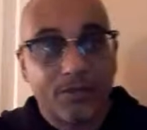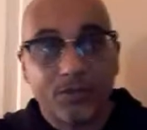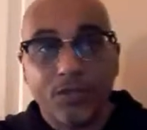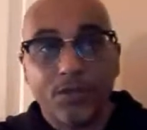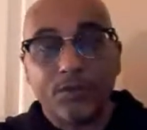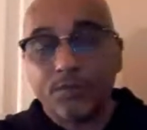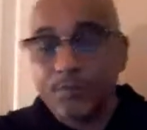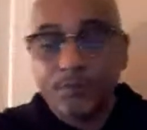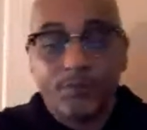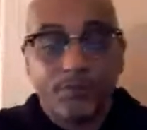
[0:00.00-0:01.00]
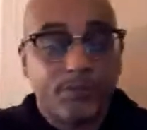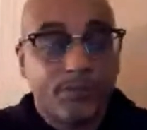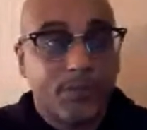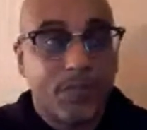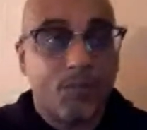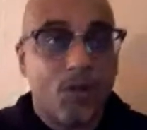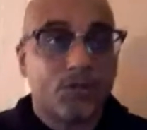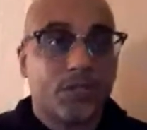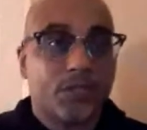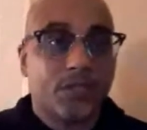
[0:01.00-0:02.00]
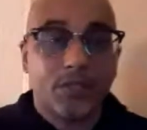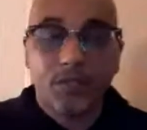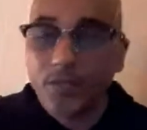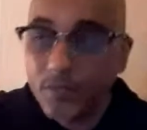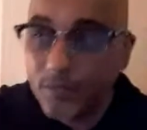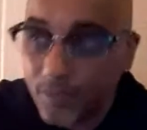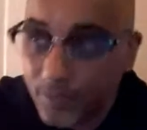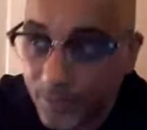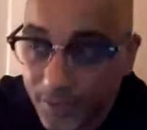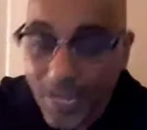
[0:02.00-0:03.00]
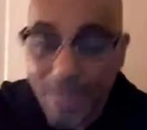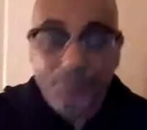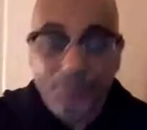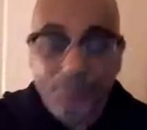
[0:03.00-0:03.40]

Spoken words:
So, and most of the top,